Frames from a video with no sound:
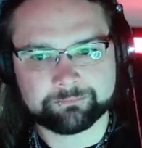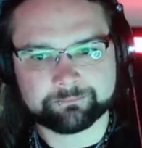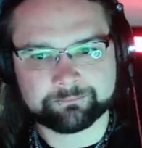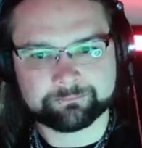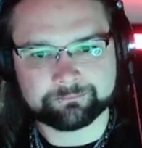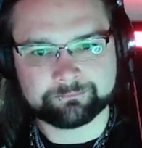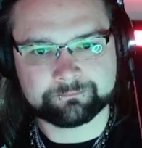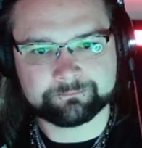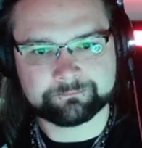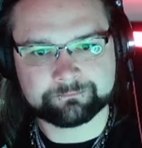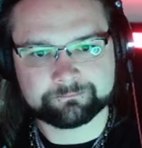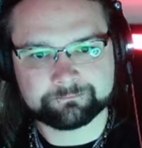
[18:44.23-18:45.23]

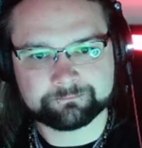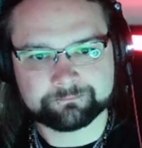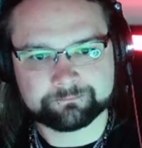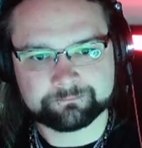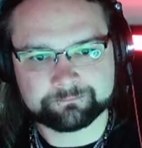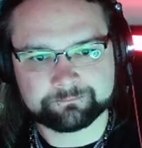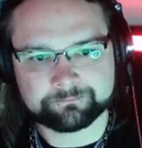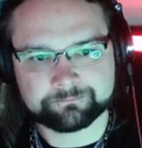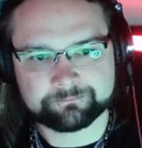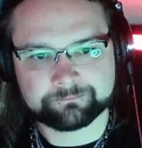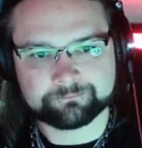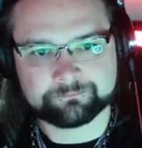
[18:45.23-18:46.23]

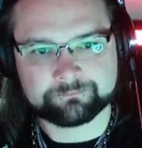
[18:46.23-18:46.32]
Nothing is said.